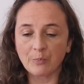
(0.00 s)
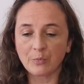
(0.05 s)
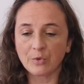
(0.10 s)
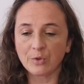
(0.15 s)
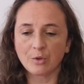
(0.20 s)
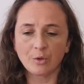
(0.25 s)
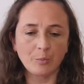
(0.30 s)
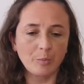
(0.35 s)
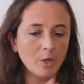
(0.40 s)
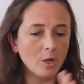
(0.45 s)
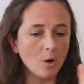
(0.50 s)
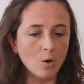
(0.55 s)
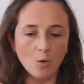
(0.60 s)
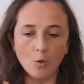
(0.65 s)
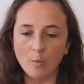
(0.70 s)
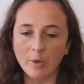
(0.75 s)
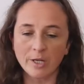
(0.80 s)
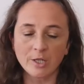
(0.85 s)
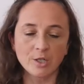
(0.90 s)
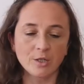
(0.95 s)
It could be a whole
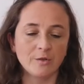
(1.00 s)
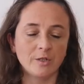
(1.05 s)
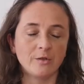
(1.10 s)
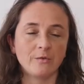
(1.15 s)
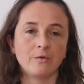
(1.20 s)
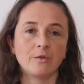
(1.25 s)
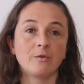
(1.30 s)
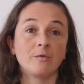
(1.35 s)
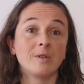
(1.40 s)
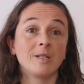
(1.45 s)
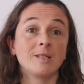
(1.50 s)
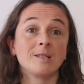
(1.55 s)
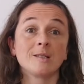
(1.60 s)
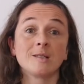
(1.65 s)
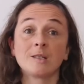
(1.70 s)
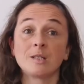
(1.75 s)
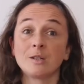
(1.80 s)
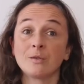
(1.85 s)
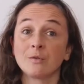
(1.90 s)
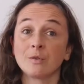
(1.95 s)
bunch of different reasons,
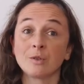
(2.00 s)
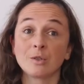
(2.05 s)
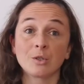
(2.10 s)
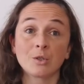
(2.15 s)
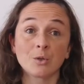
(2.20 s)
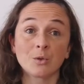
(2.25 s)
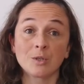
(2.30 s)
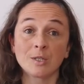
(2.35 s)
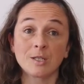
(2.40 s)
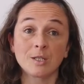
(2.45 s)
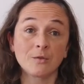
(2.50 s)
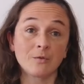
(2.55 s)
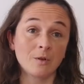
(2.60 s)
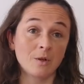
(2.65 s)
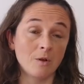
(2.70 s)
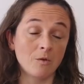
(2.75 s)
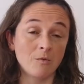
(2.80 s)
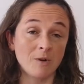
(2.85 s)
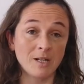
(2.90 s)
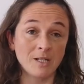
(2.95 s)
different stories, different
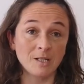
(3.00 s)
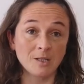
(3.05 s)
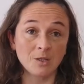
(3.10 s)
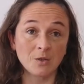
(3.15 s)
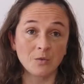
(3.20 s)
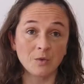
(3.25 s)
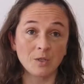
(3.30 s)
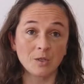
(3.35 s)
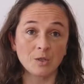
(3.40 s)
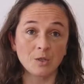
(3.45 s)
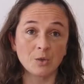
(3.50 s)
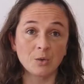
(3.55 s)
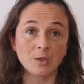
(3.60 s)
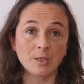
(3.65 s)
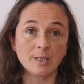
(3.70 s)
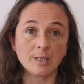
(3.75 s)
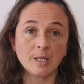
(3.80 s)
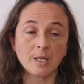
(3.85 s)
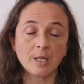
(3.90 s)
narrators of these stories.